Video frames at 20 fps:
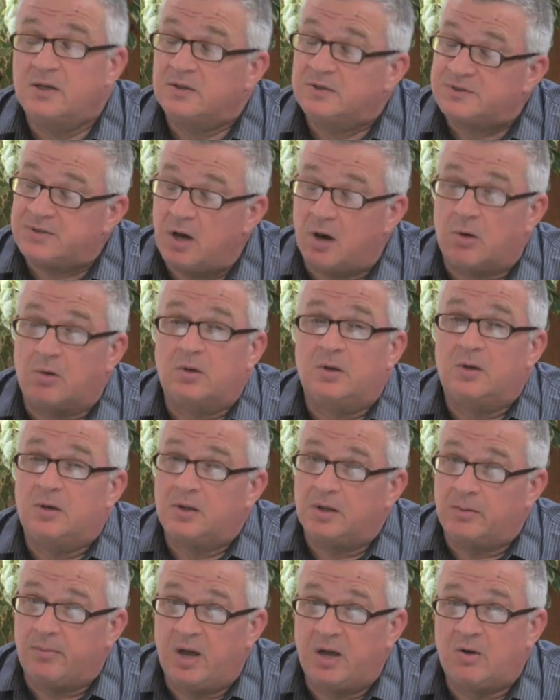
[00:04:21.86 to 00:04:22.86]
So,
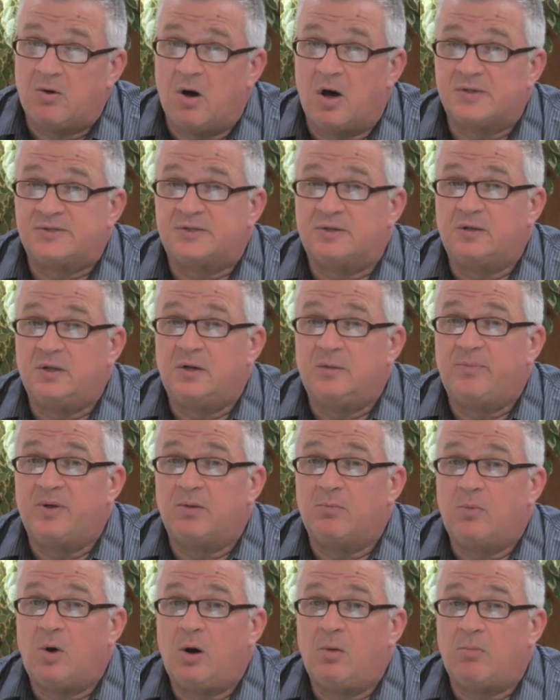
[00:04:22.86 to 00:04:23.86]
it may cost a little
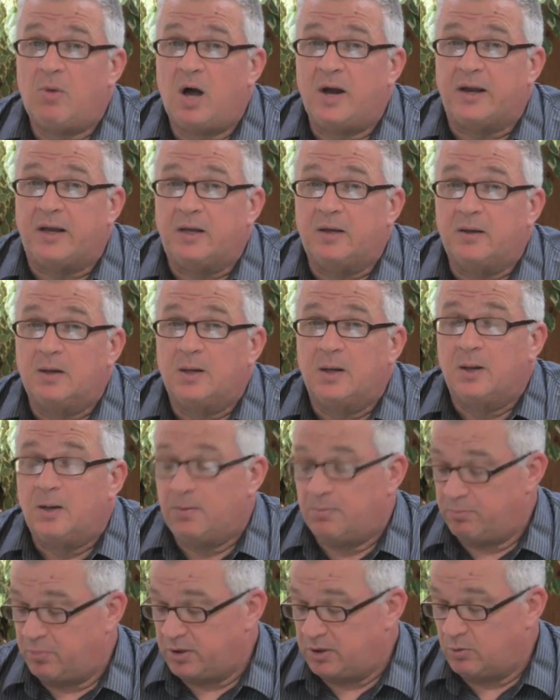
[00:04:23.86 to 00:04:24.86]
bit more money,
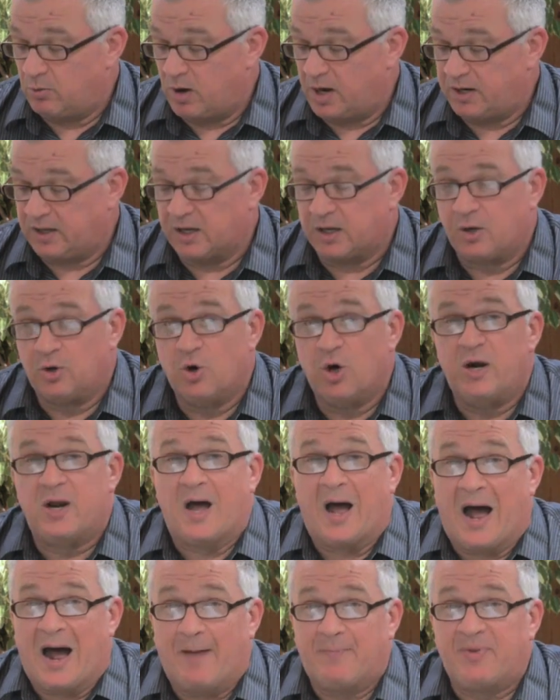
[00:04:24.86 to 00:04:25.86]
but you want to get good
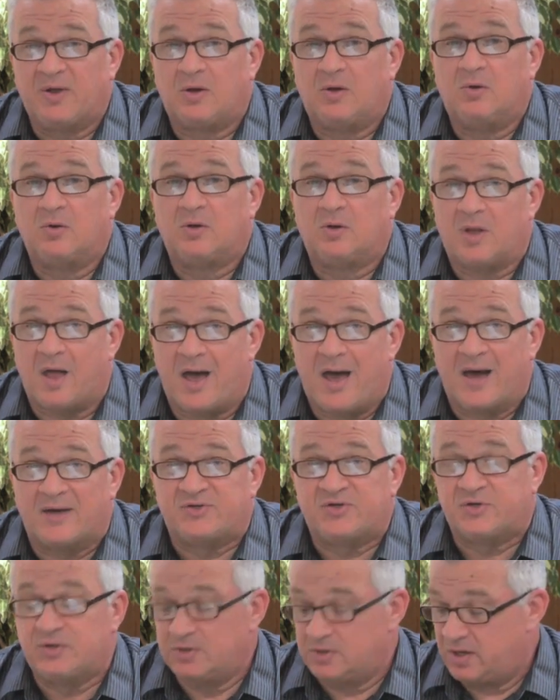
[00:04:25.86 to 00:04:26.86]
optical glass
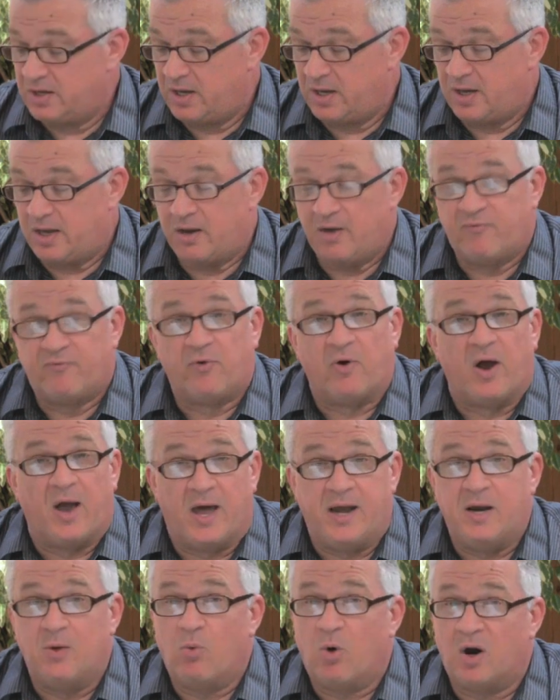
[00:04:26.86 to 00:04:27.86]
for
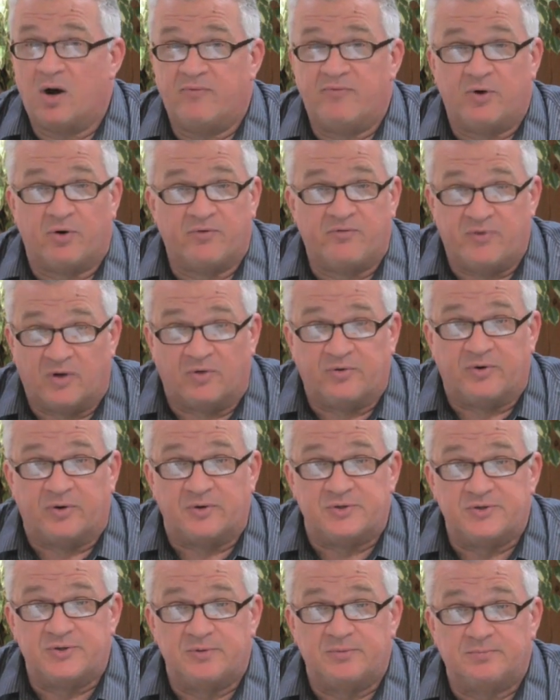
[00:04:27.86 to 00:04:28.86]
any one of your
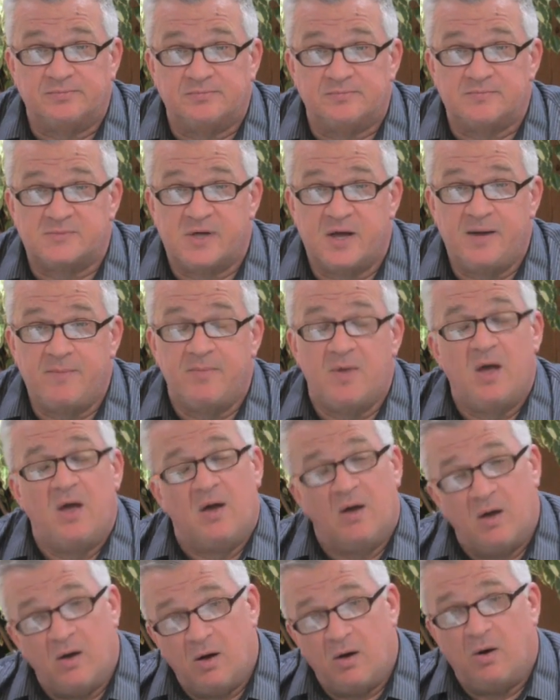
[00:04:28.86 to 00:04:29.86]
filters. Okay?
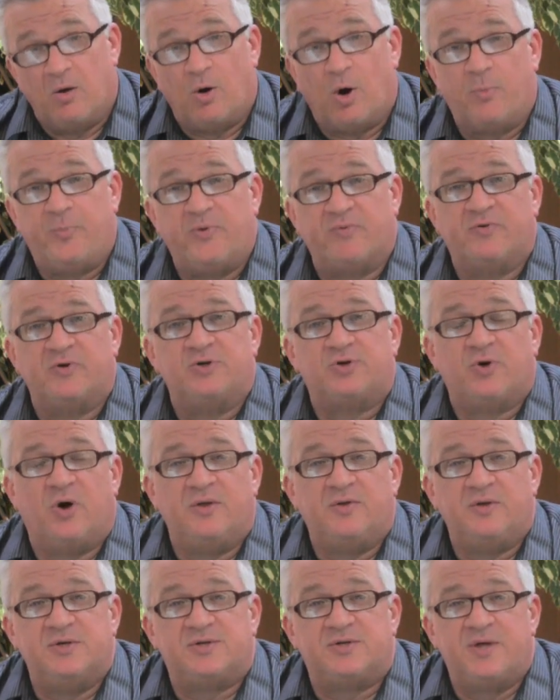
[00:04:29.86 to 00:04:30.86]
Hope you've
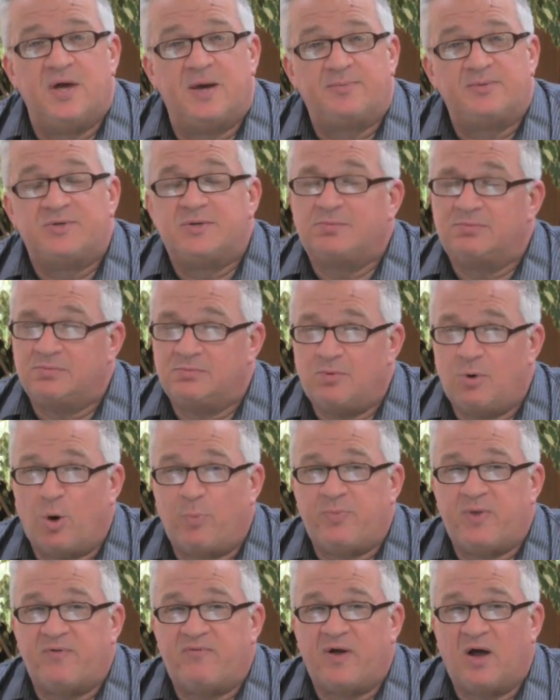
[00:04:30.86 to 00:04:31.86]
enjoyed these tips.
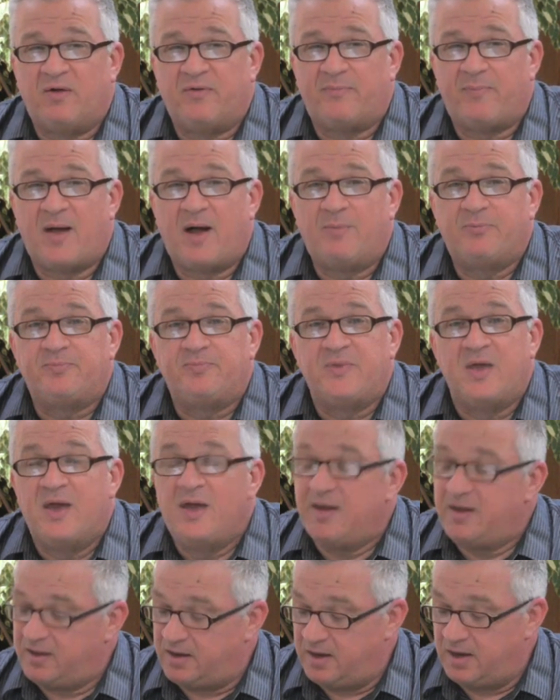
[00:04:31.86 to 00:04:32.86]
Hope they've helped out.
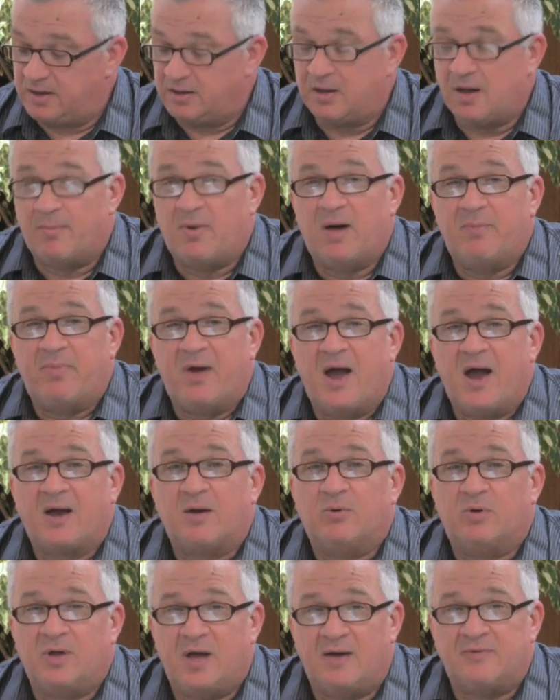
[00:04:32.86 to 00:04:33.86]
And come on back
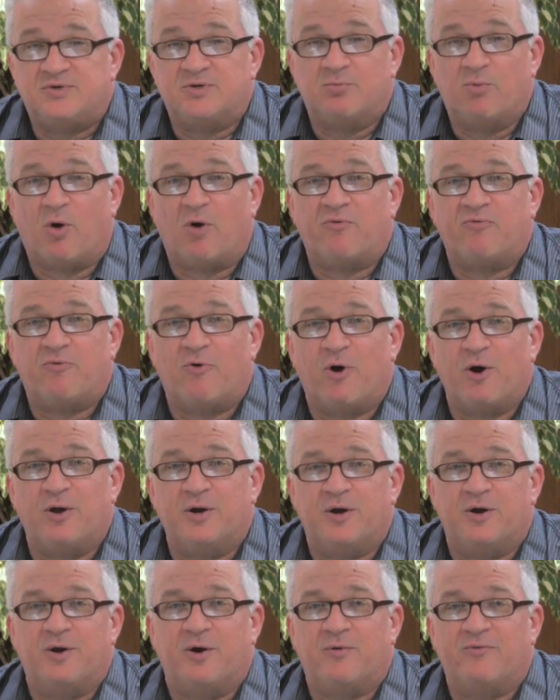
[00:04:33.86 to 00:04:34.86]
and we'll have some more for you in
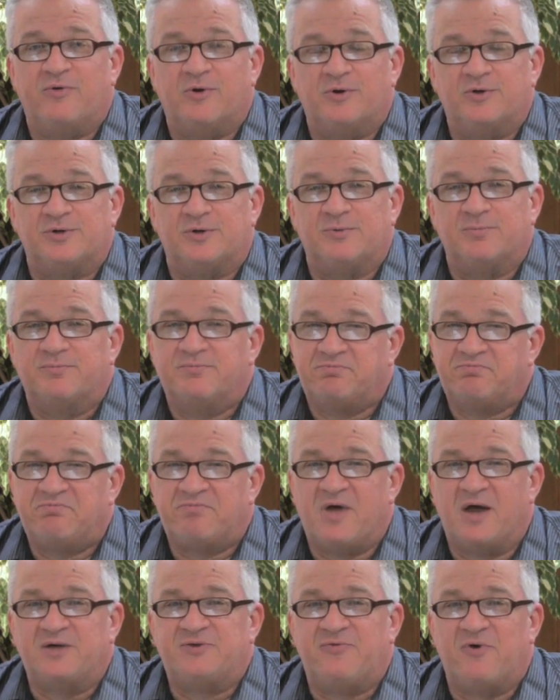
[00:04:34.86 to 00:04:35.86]
the near future.
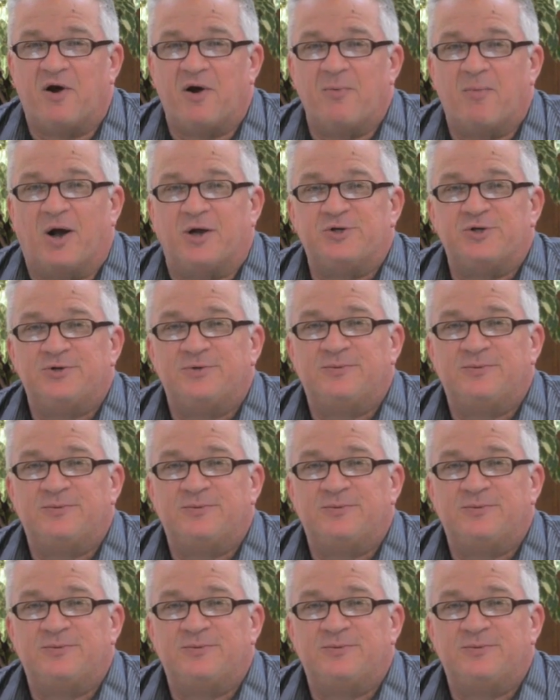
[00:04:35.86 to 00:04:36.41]
Thanks very much.